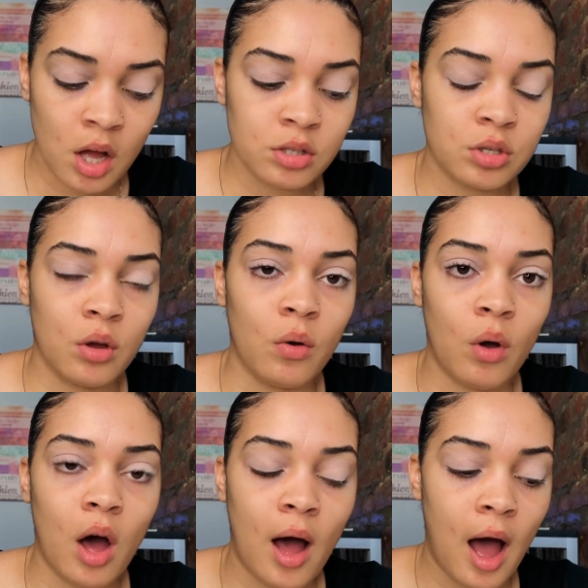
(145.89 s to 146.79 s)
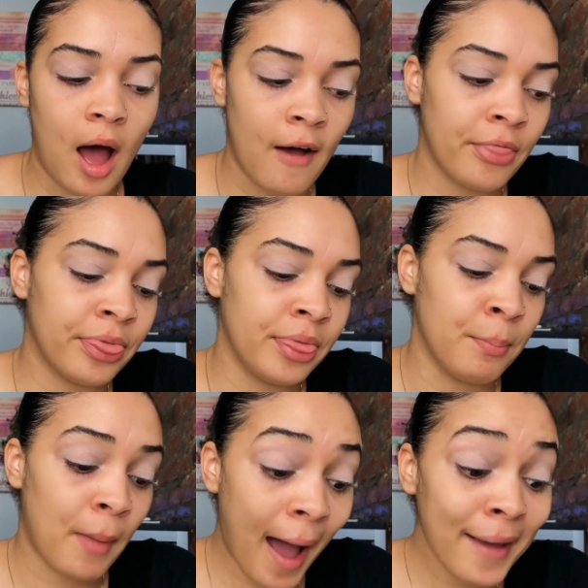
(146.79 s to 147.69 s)
So
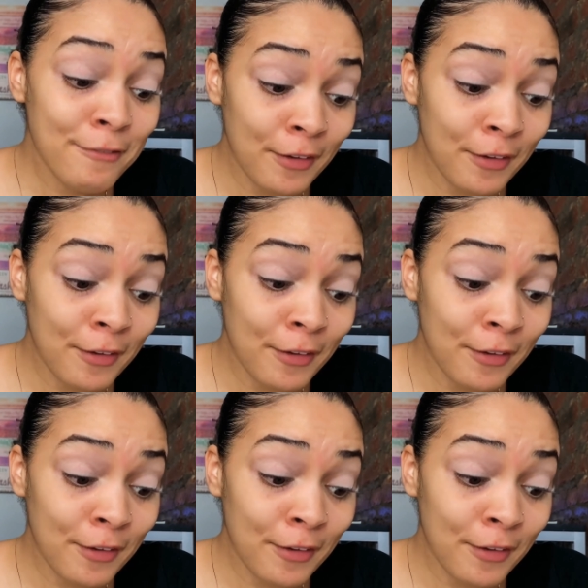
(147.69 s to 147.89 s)
my